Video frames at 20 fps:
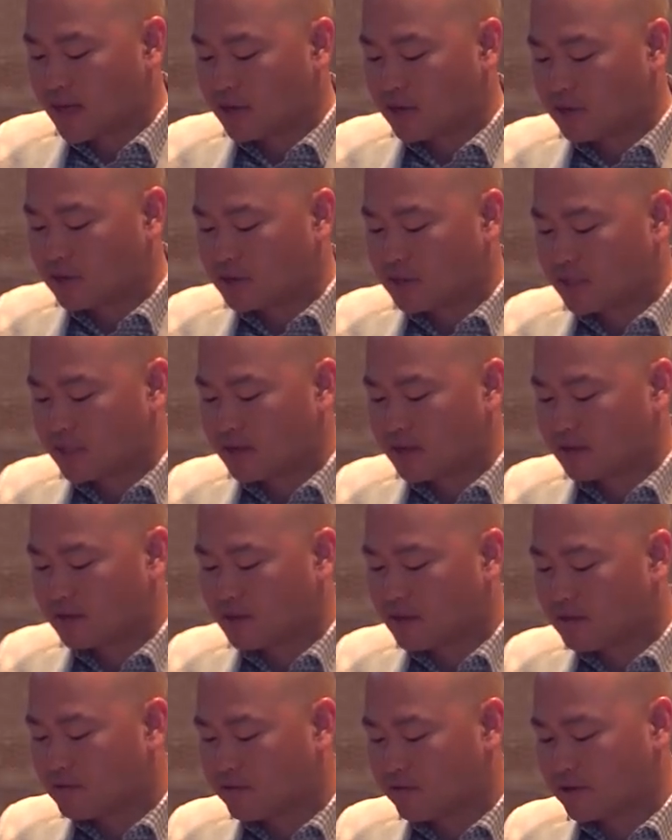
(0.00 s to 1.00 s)
and using our
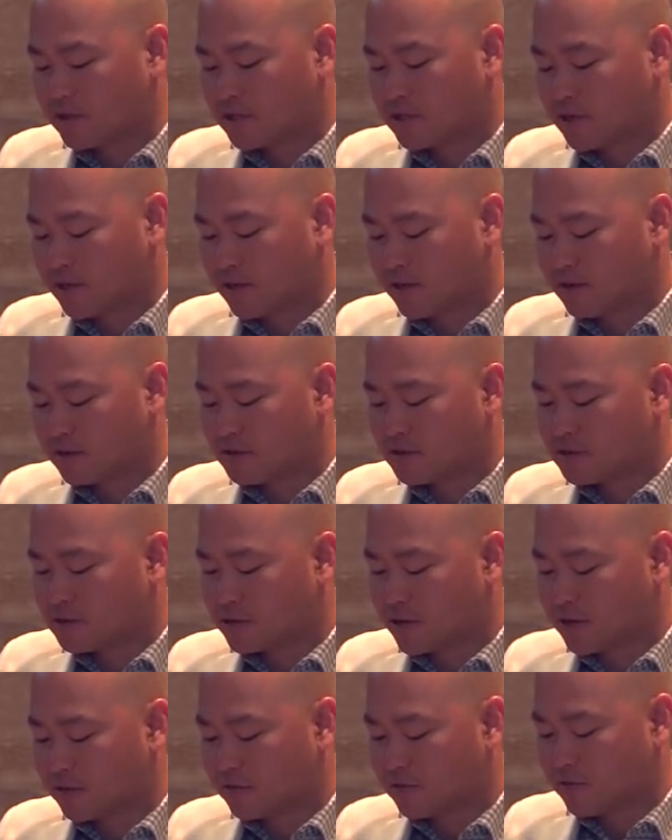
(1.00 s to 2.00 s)
love for each other to
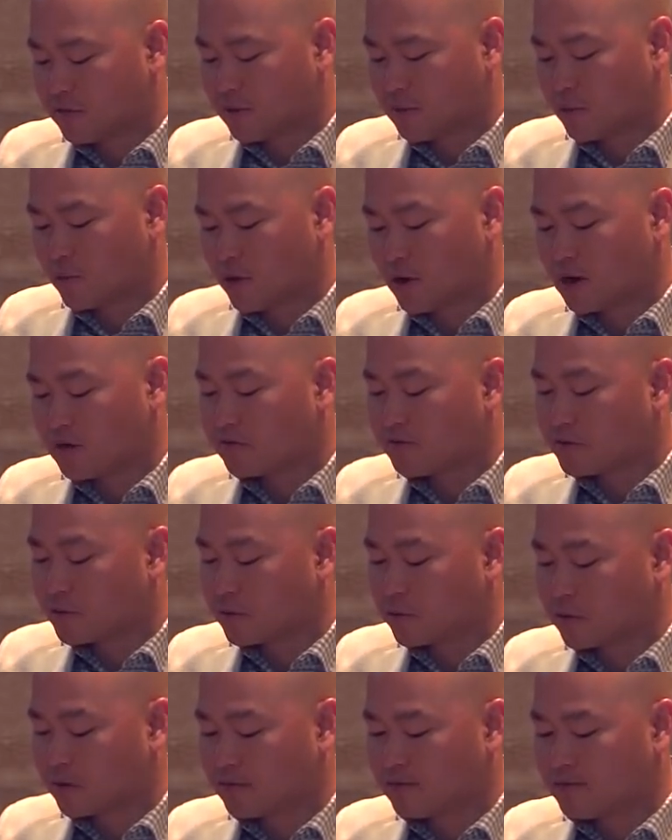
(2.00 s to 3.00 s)
transform
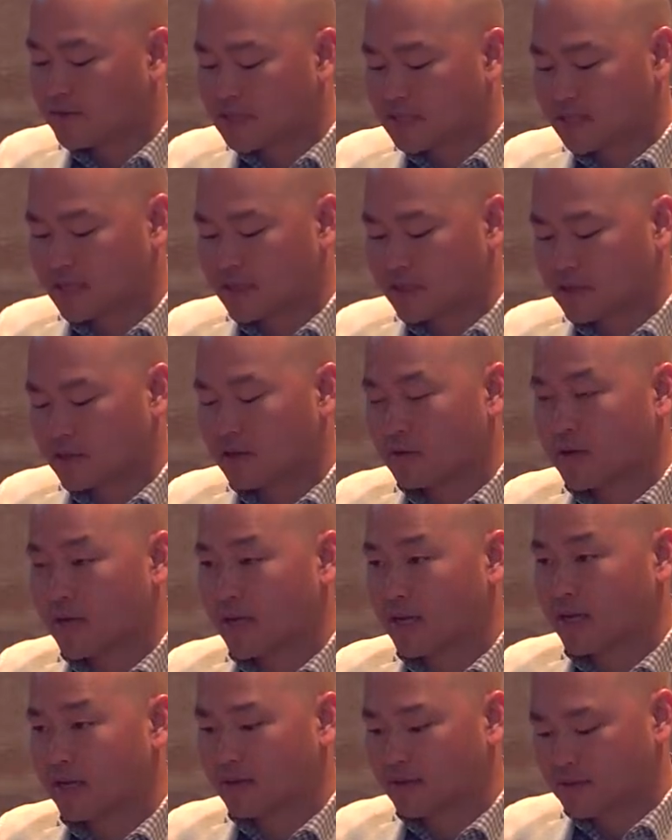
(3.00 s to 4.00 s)
wherever we're physically
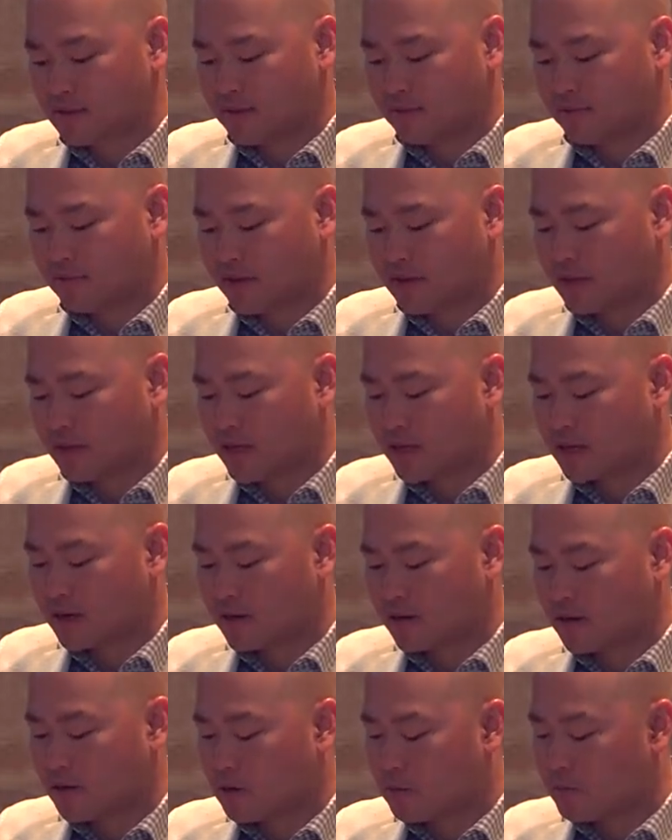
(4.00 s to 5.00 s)
located to feel
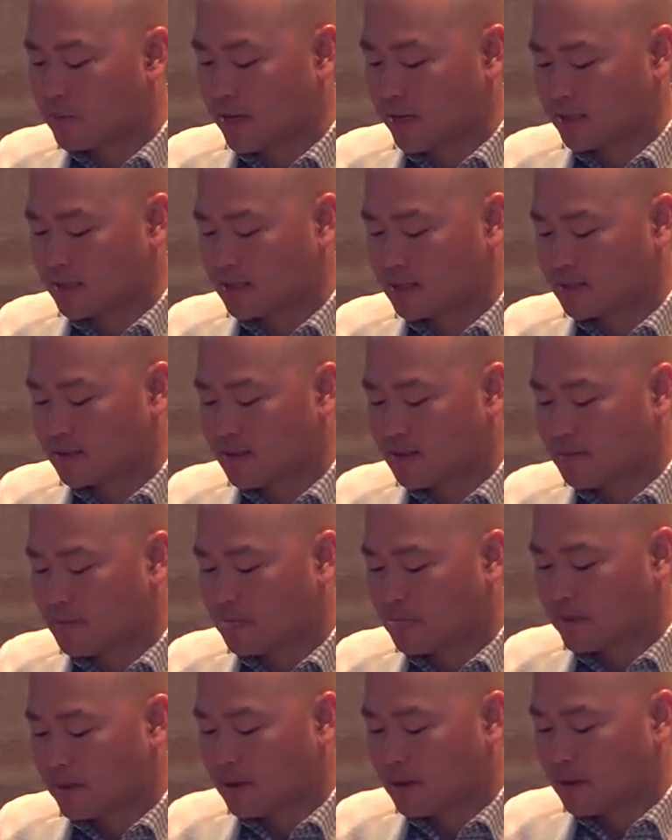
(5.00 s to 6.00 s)
like our home base.
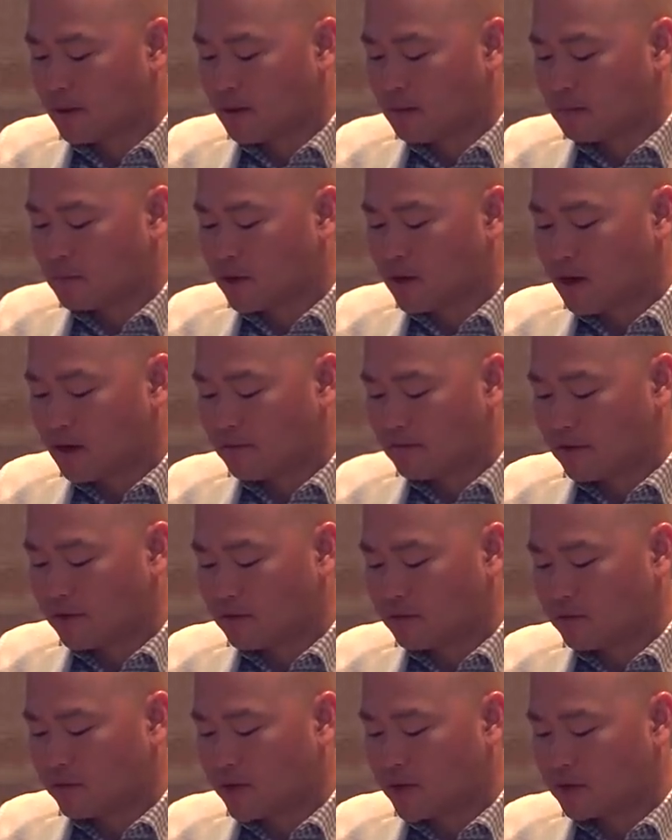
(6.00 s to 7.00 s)
But
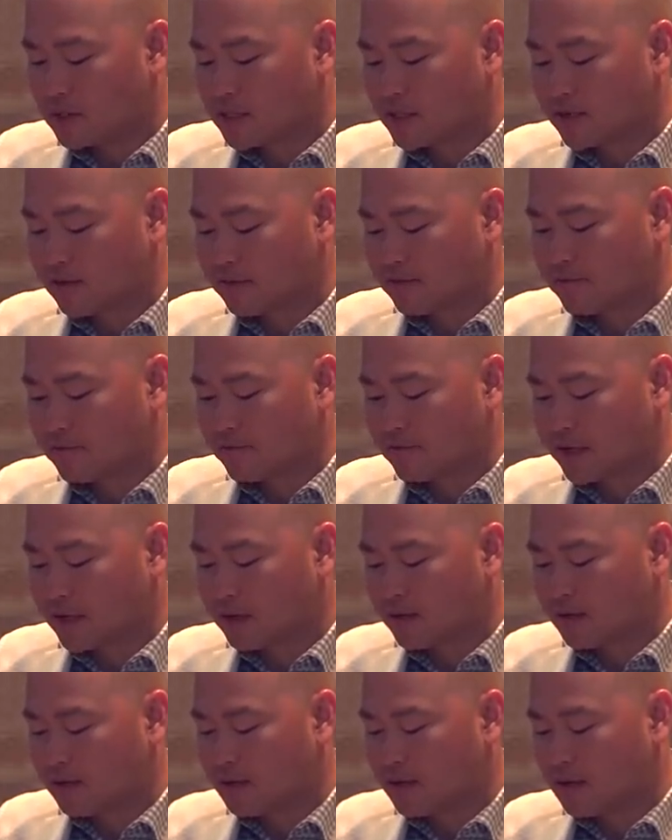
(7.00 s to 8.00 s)
often, we still
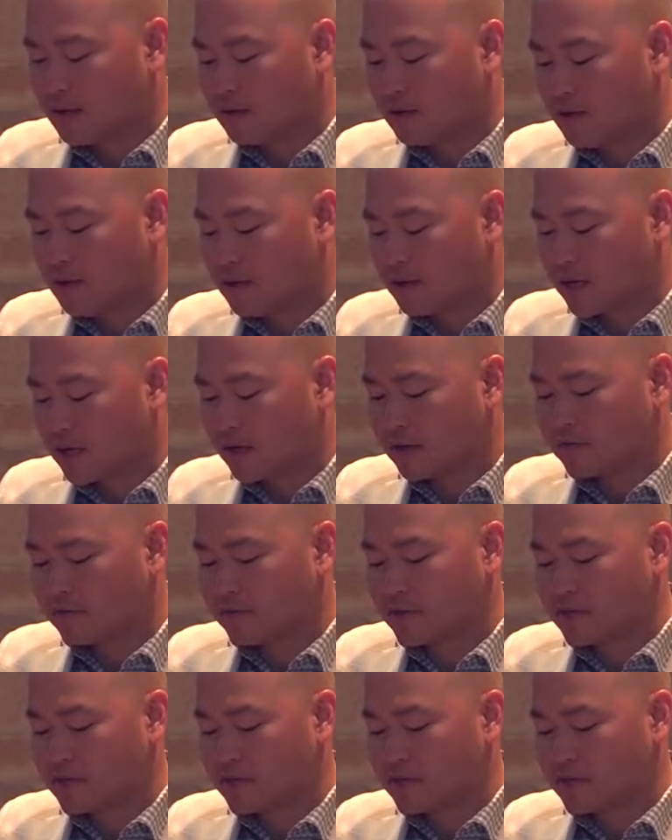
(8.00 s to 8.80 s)
feel a longing